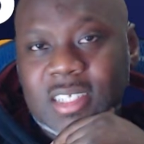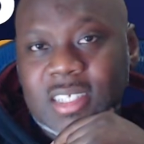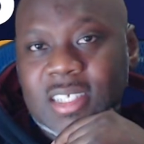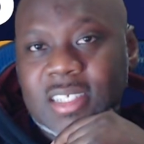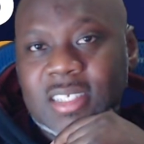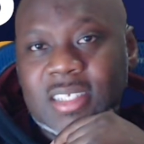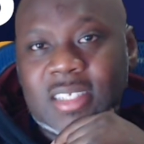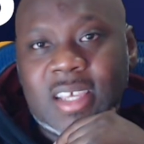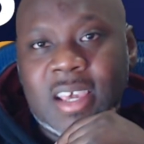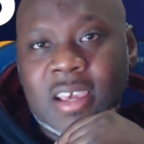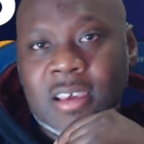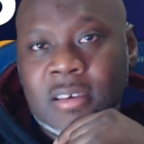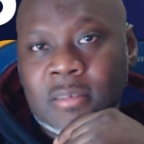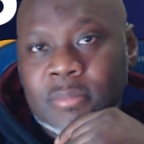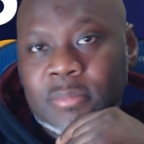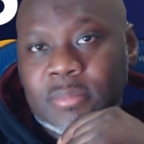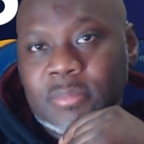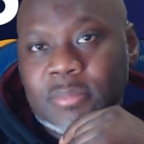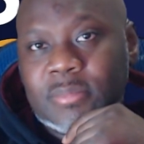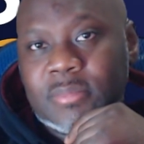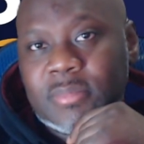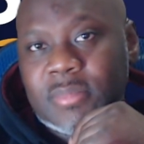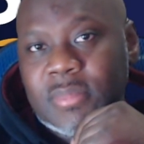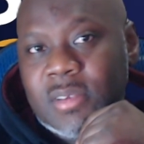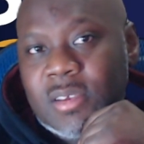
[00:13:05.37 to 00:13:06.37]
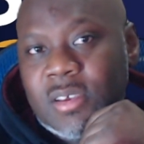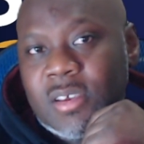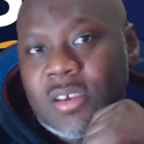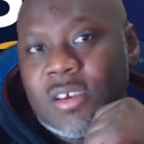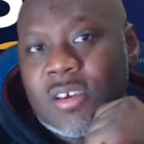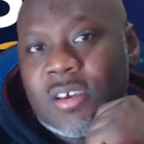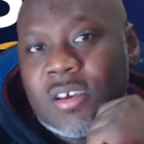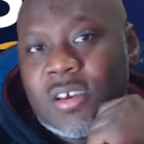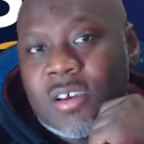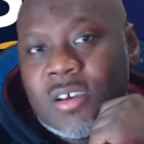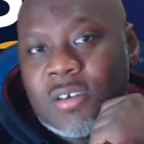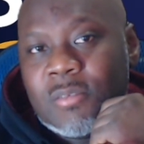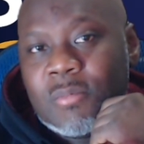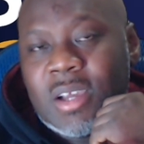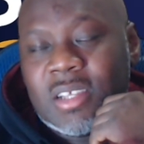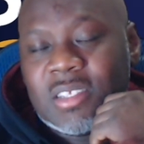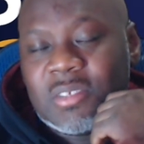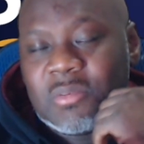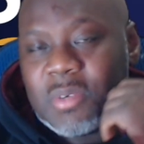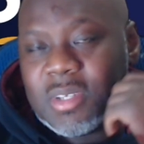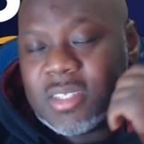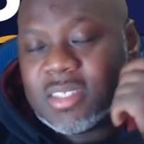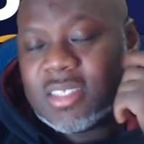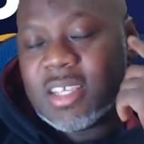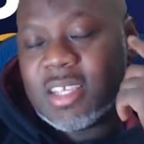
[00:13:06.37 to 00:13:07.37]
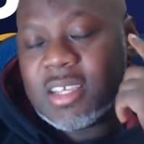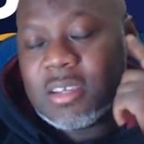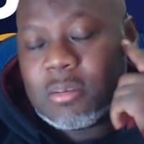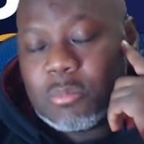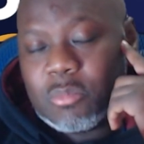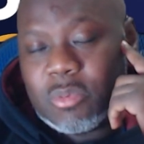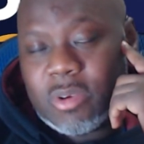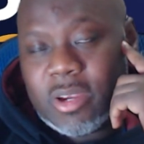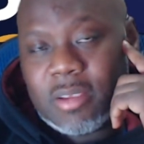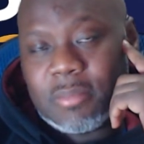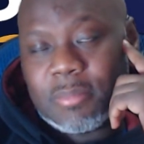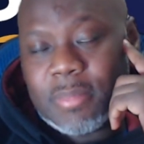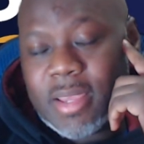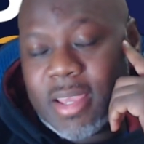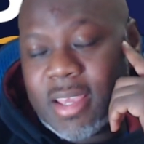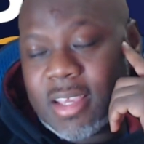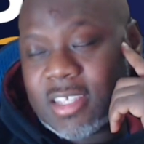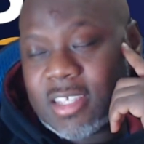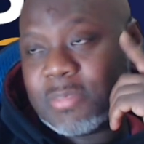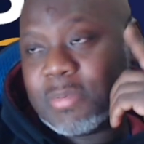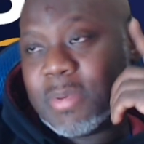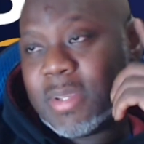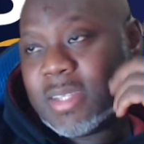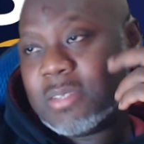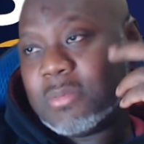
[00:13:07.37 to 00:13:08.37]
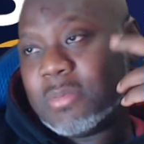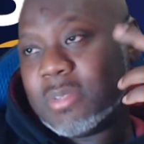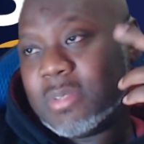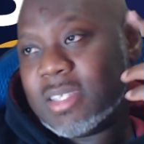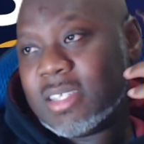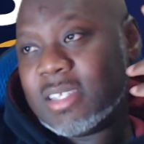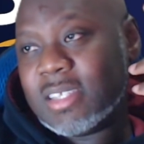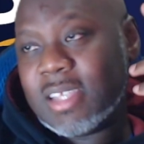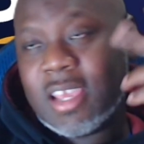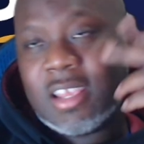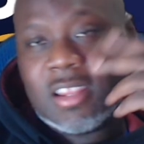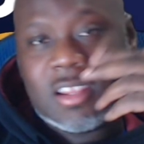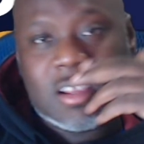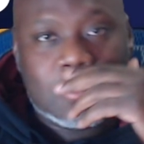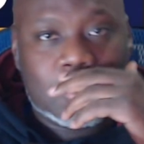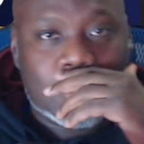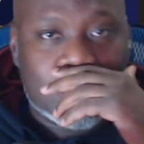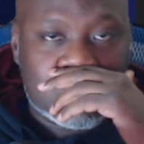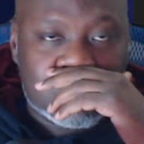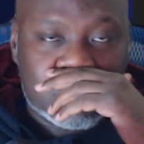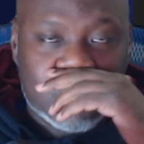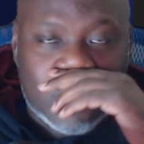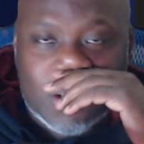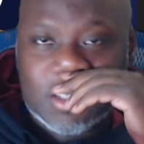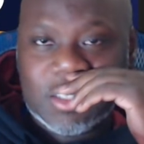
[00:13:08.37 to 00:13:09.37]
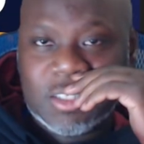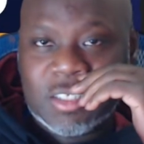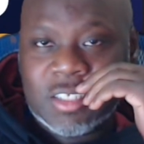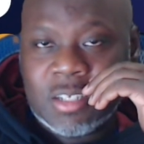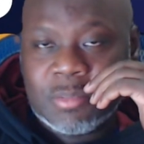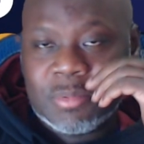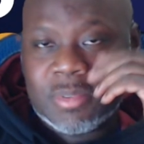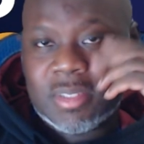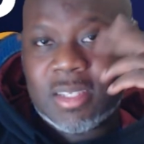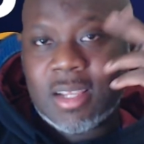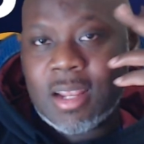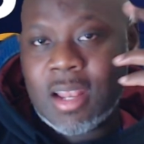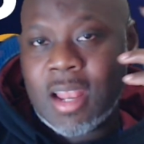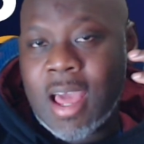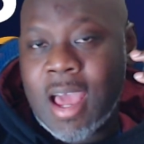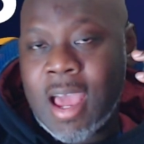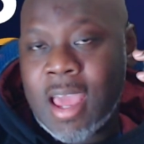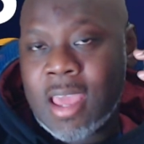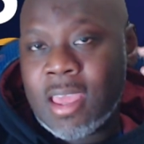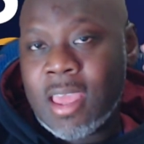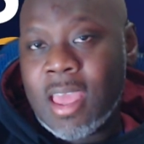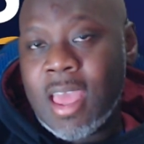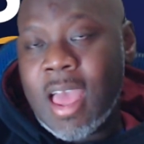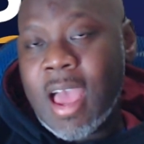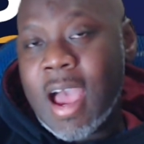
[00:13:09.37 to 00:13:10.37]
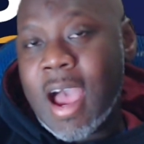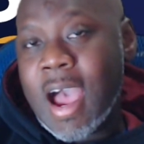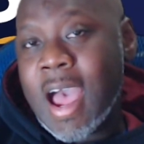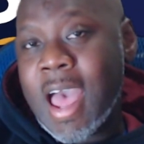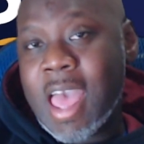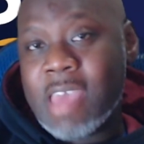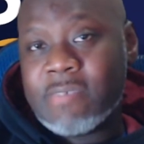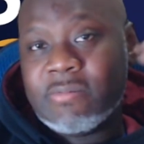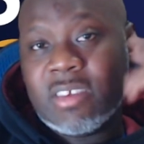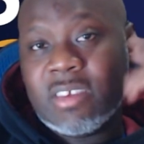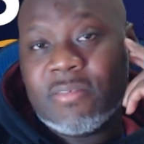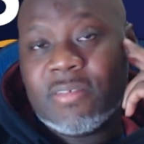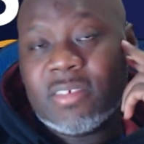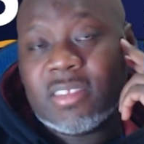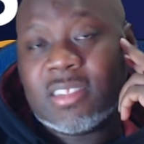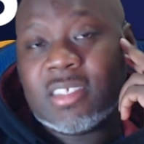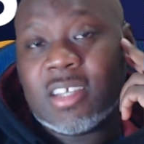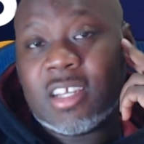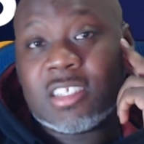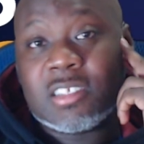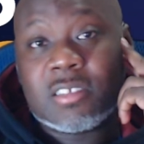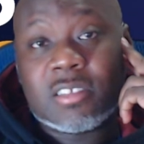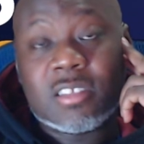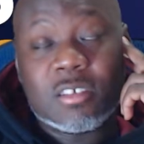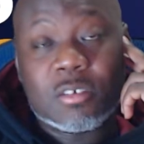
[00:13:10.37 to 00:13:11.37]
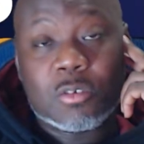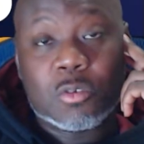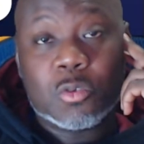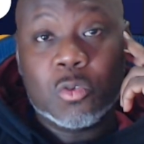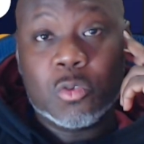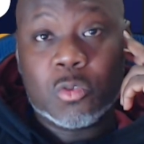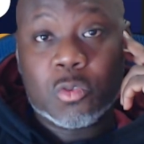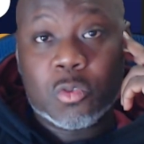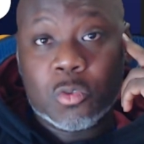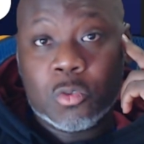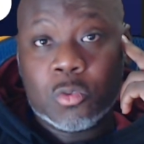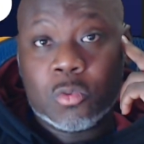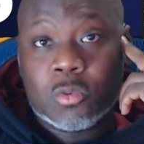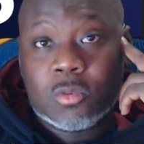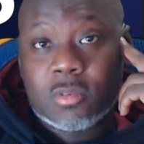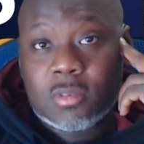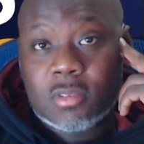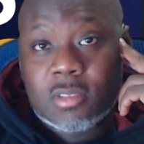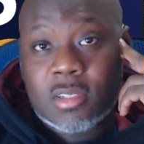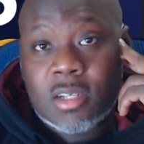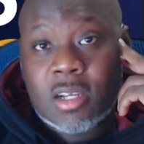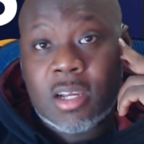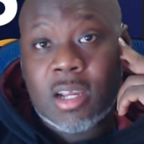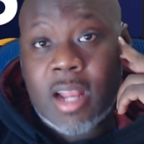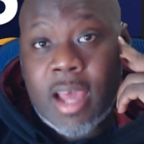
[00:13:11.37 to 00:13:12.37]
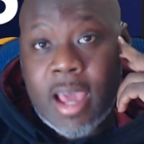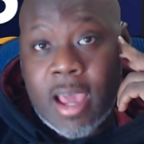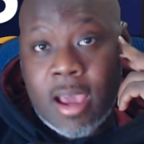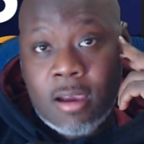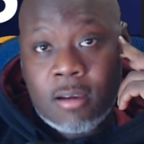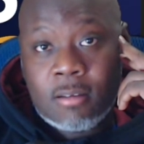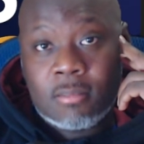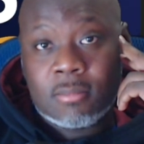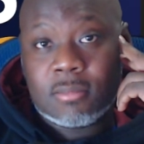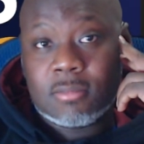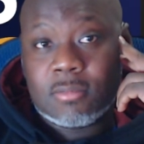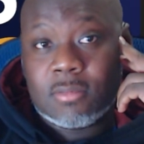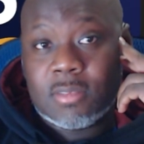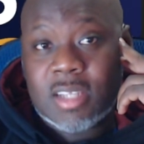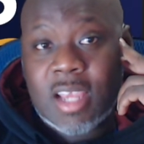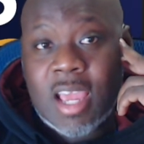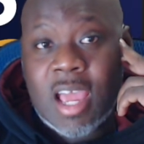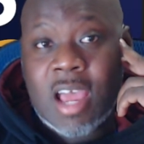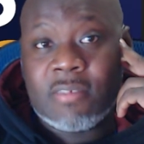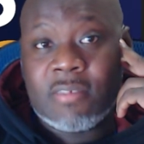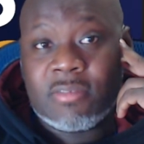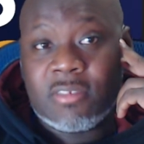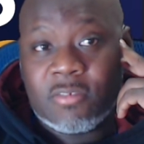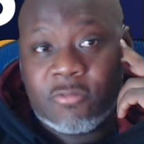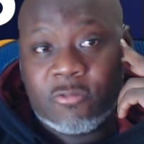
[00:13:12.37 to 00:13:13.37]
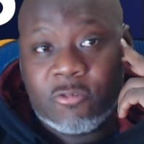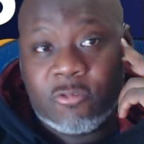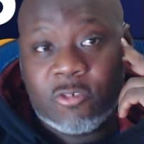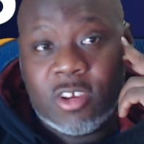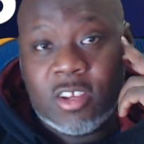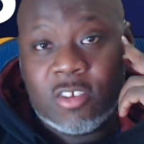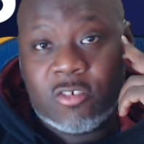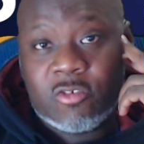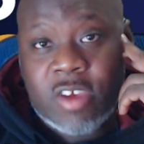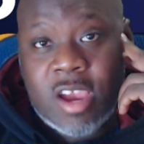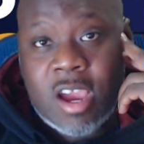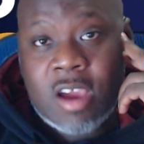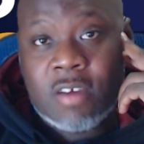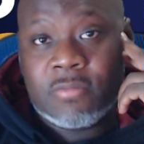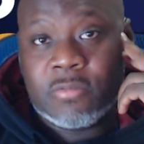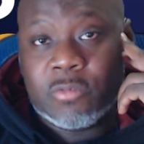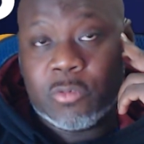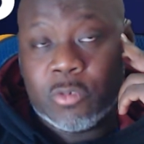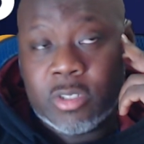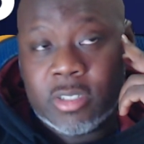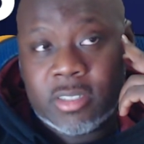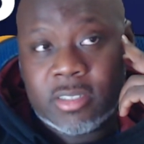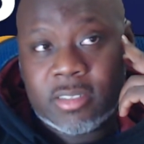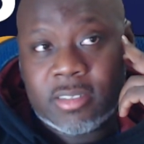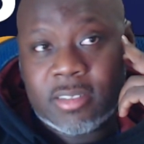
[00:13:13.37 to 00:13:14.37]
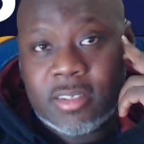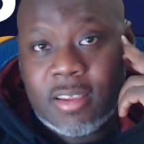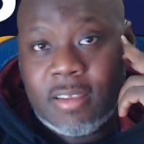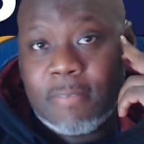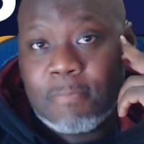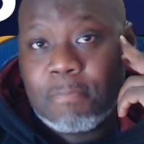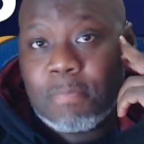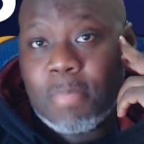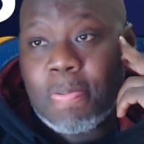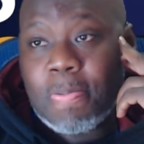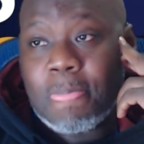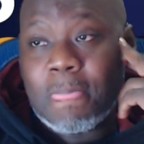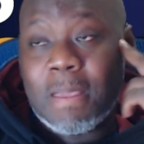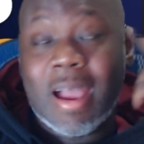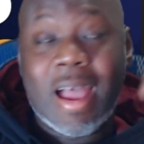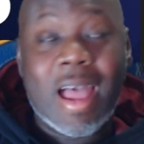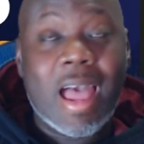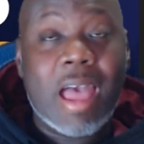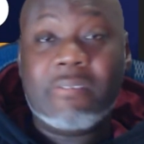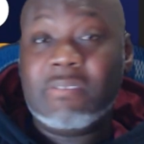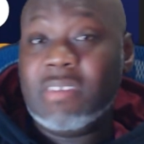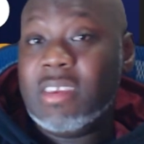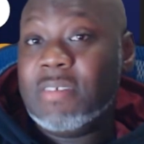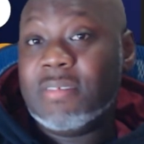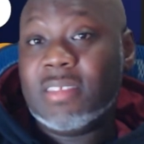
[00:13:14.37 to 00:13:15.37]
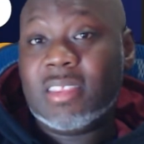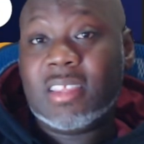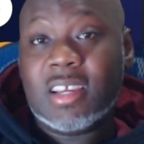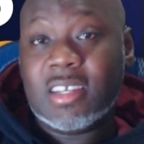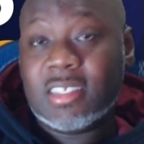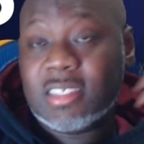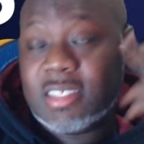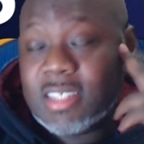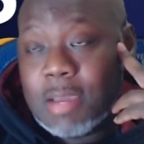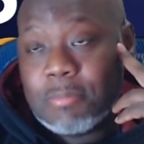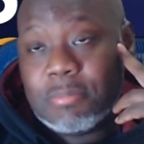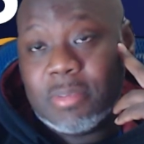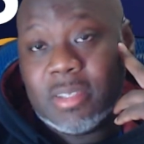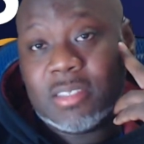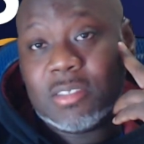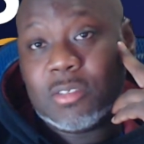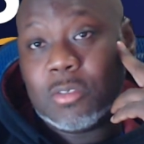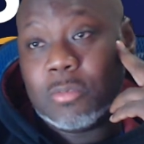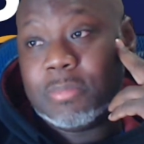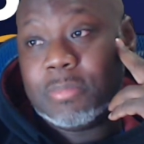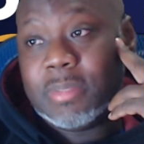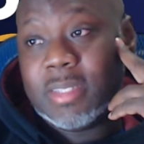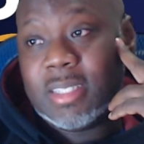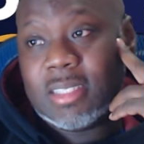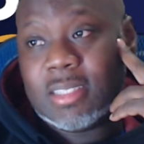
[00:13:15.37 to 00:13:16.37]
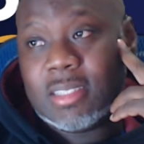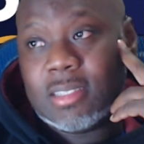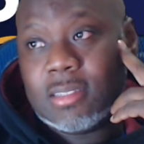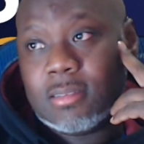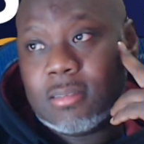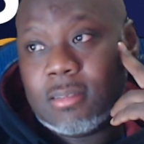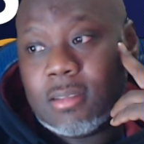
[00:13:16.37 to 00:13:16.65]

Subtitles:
exam. I just want to take a break, man. Especially with this AWS partnership, it's a lot. I haven't even touched the Google Cloud, which I have the free trial for. I haven't even touched it. I've been so busy,